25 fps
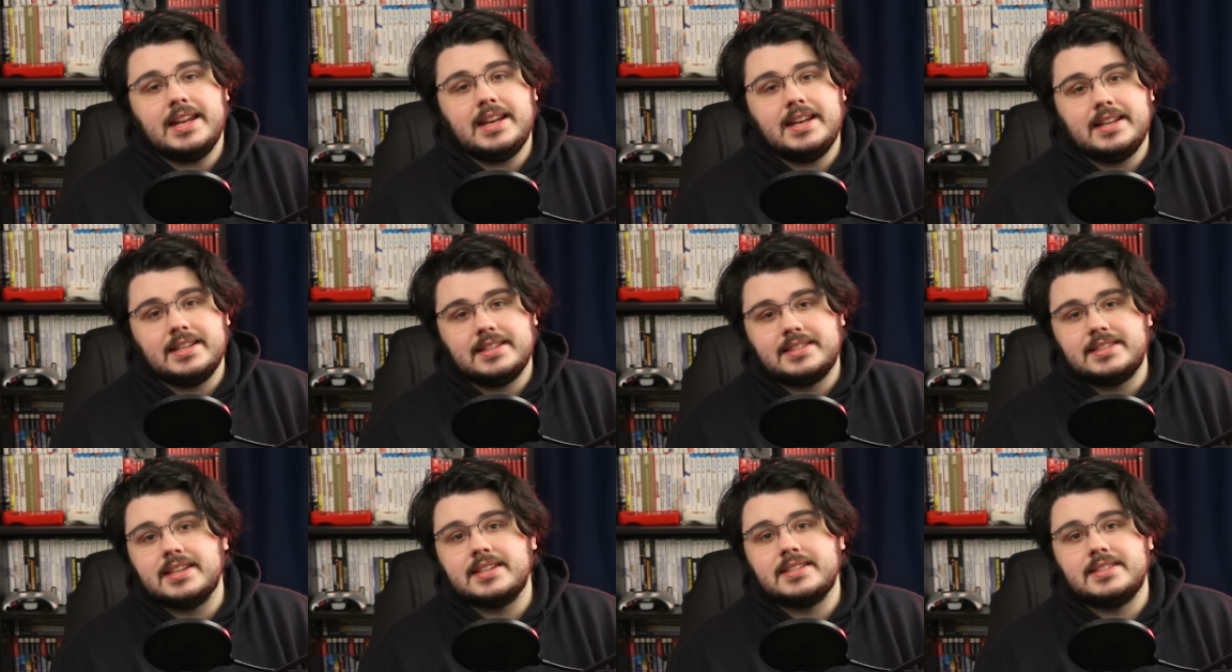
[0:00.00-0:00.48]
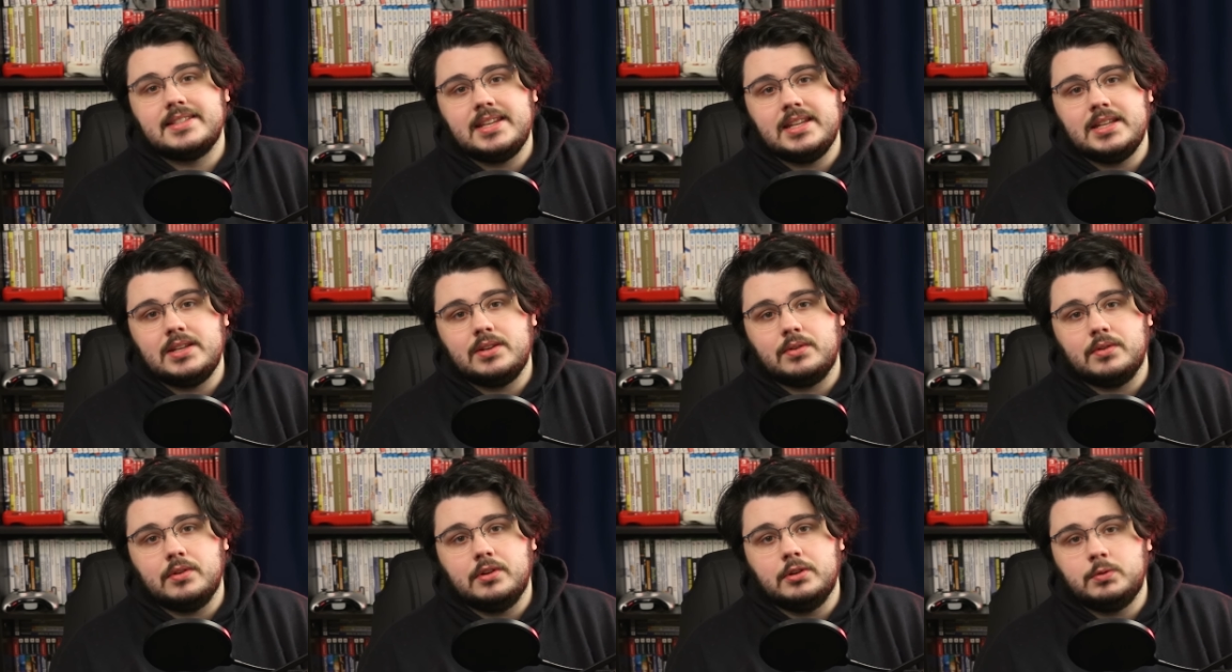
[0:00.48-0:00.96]
dated a
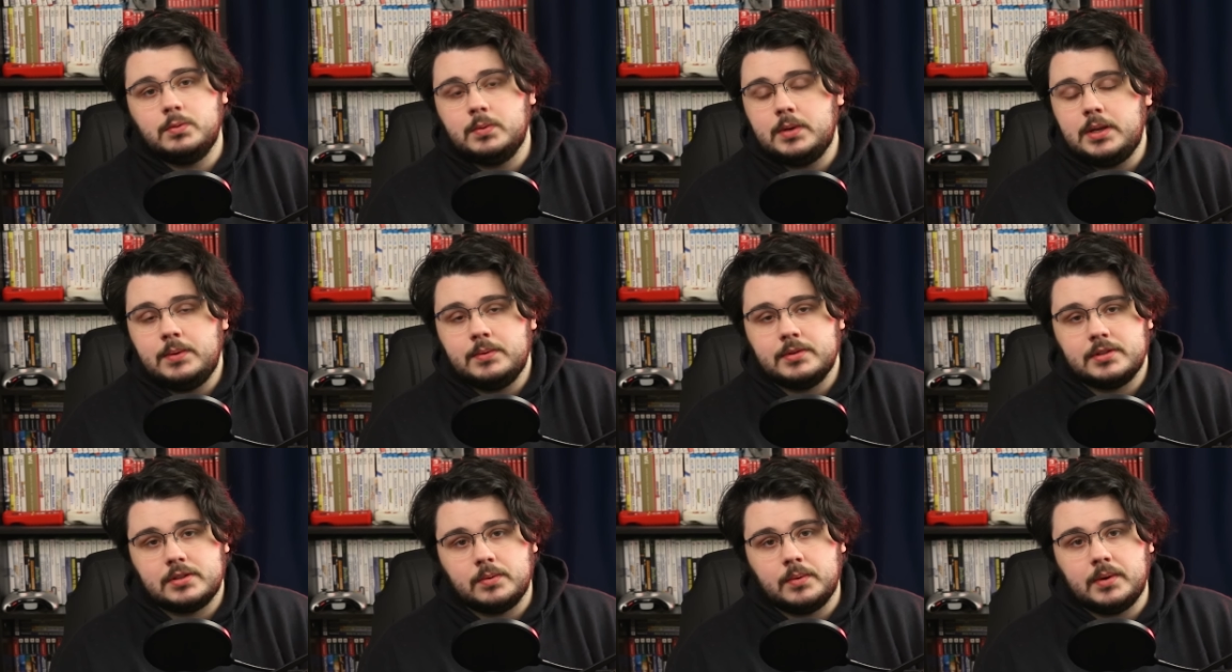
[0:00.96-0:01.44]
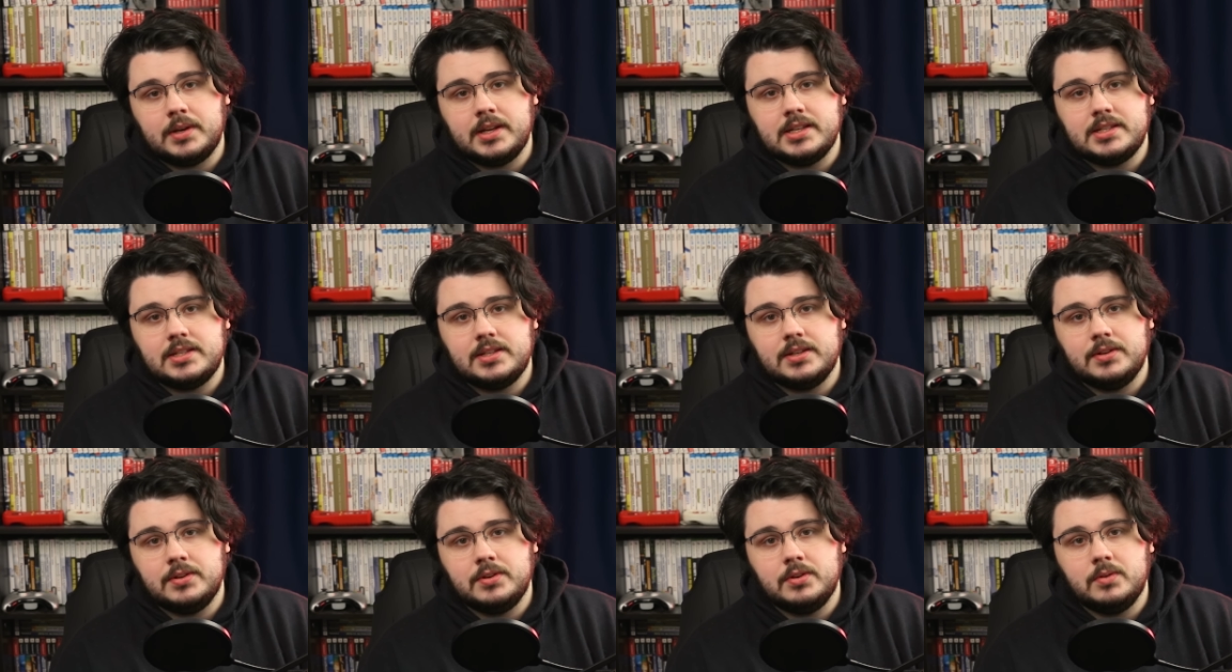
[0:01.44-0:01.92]
16-year-old when he was
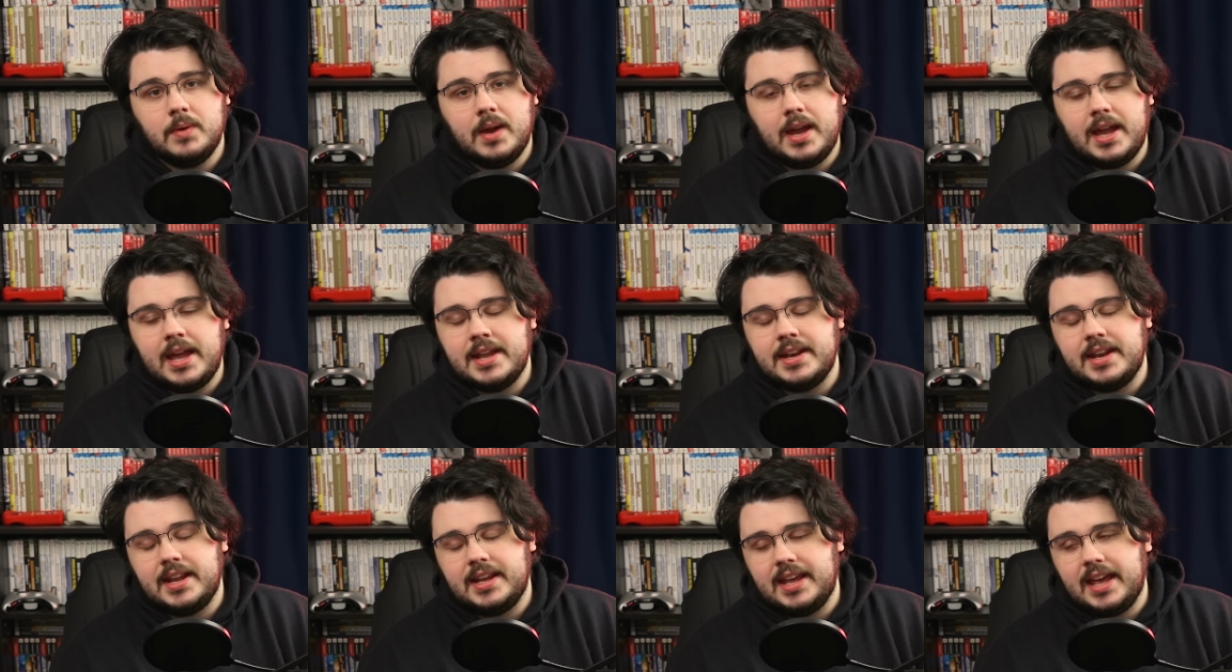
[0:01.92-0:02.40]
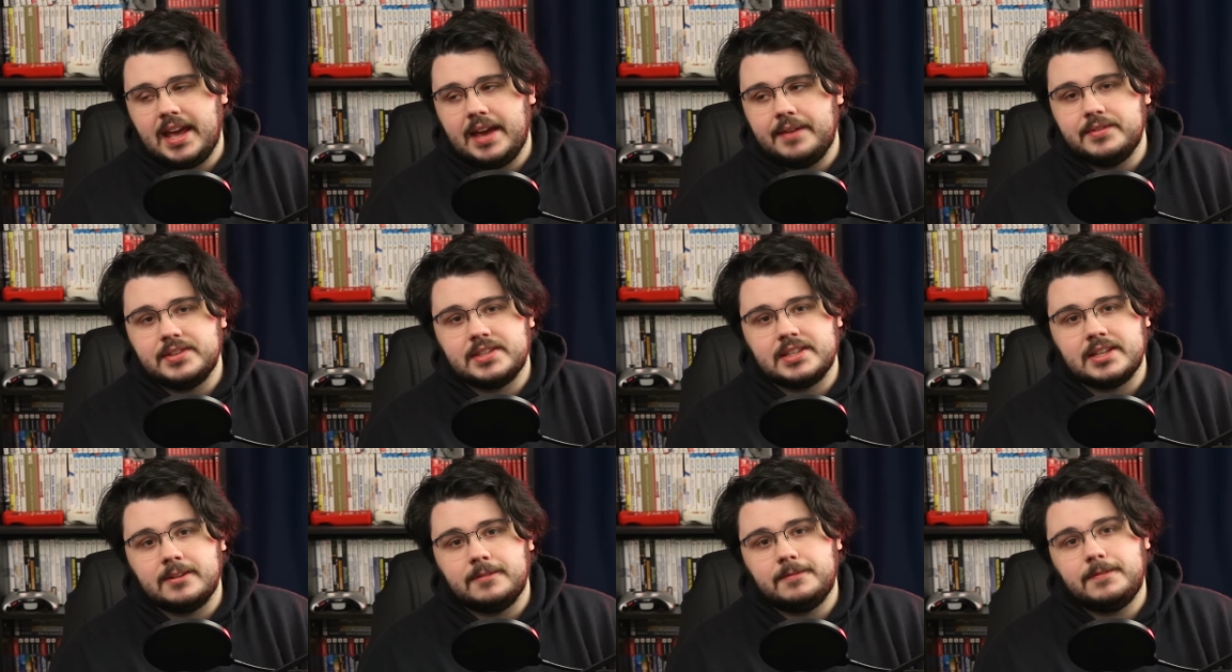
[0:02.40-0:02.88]
22, and I
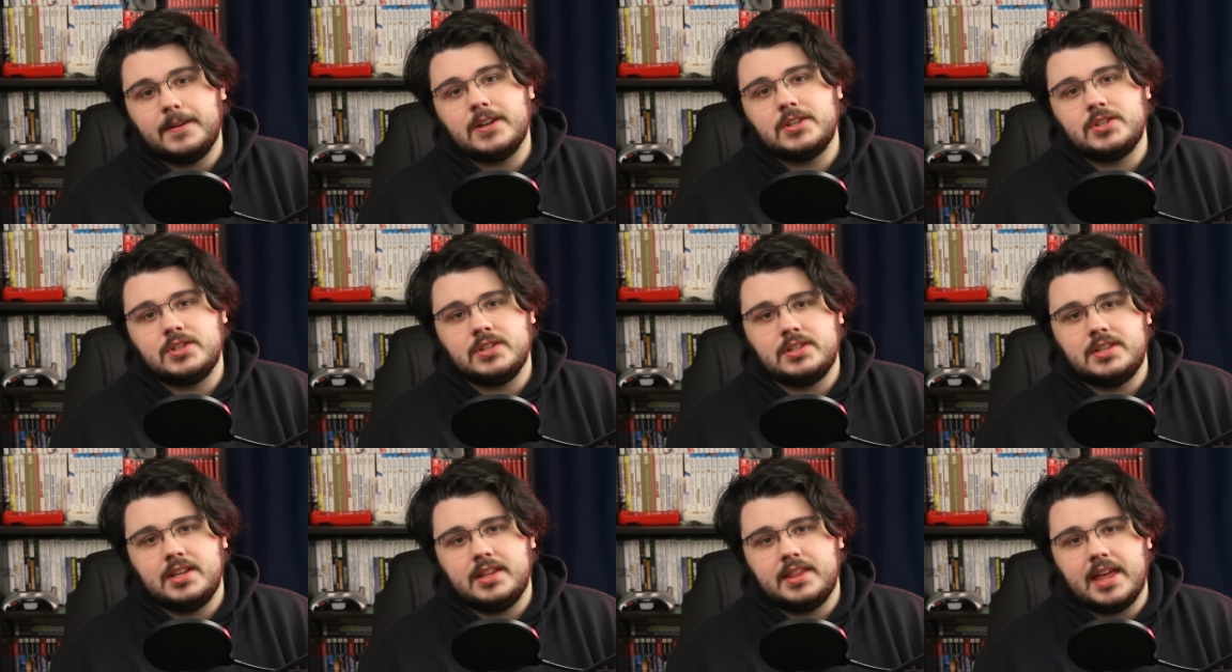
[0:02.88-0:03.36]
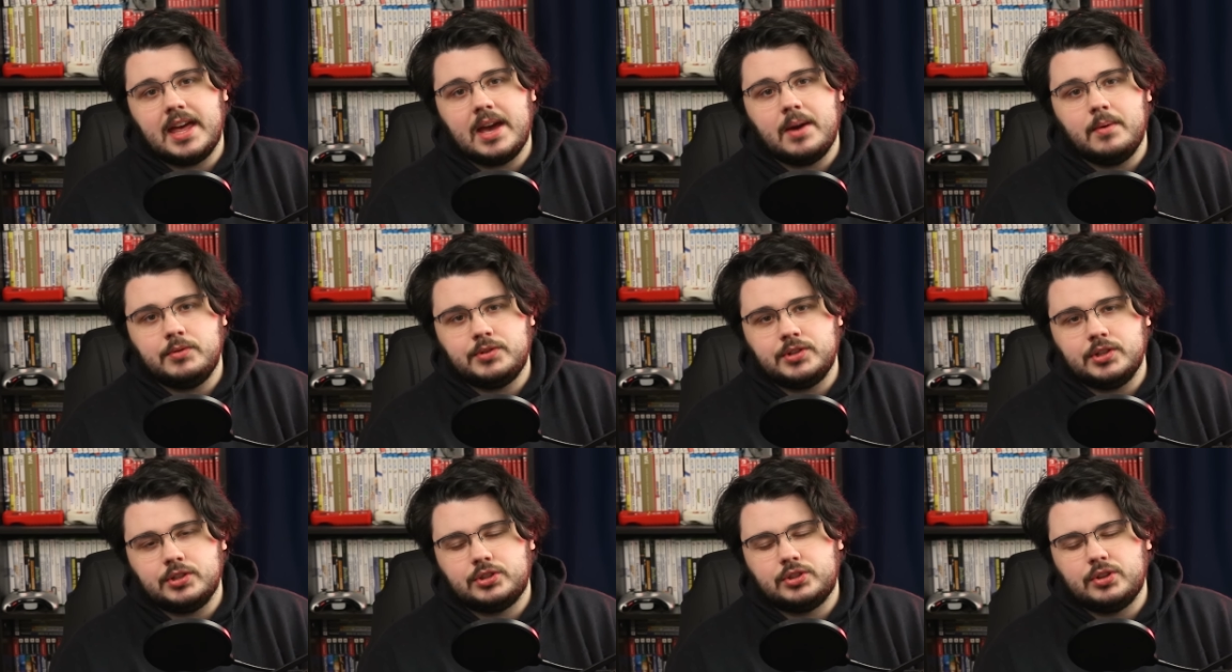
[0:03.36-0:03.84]
have his confession to
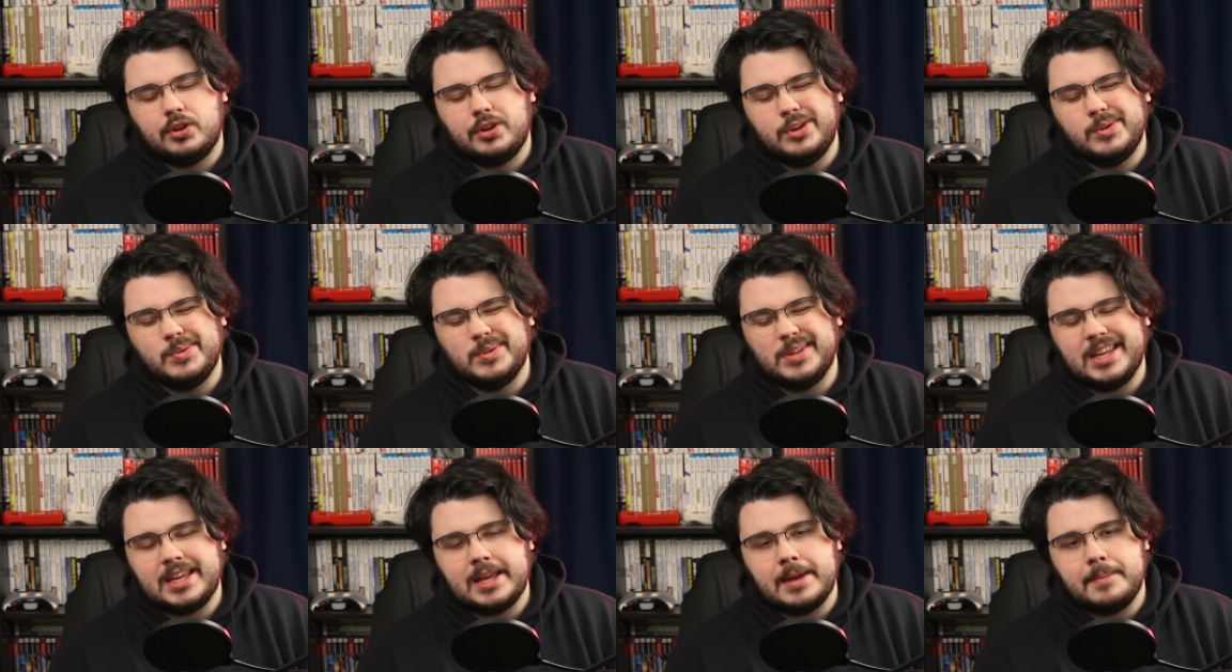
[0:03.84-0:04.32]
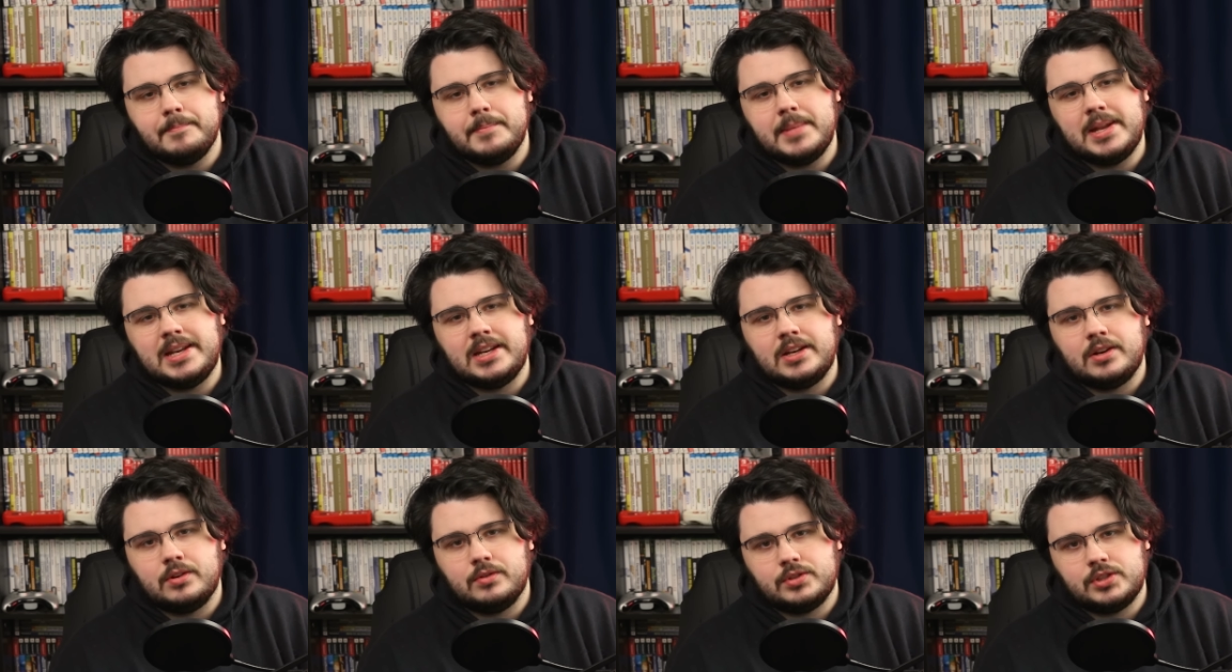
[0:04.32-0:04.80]
that, which I'll show you in like a
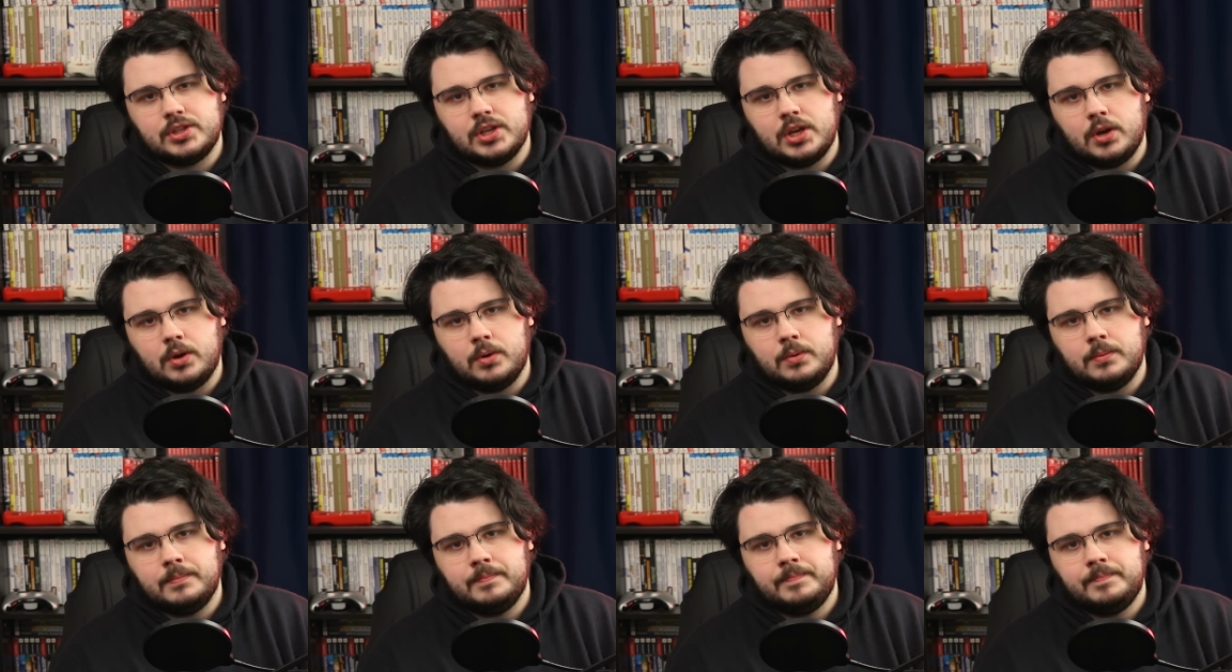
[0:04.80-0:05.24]
minute or so.